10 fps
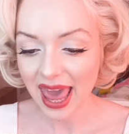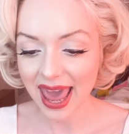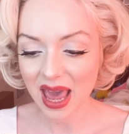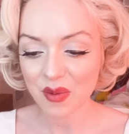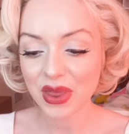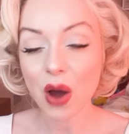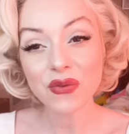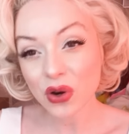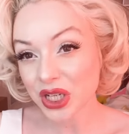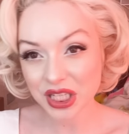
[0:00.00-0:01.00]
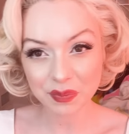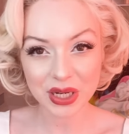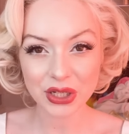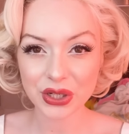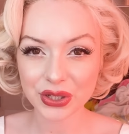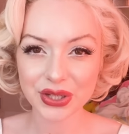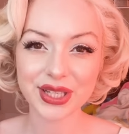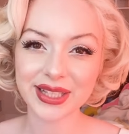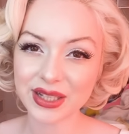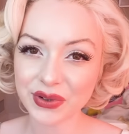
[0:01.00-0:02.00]
And of course, they've been used.
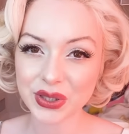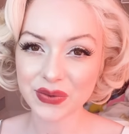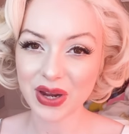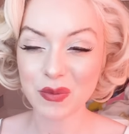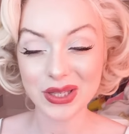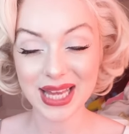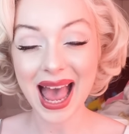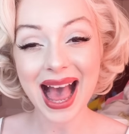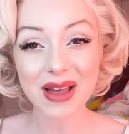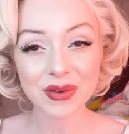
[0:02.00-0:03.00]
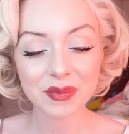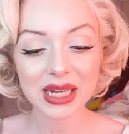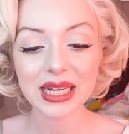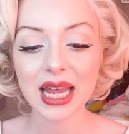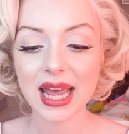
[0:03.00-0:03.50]
It's difficult to find ones that haven't been.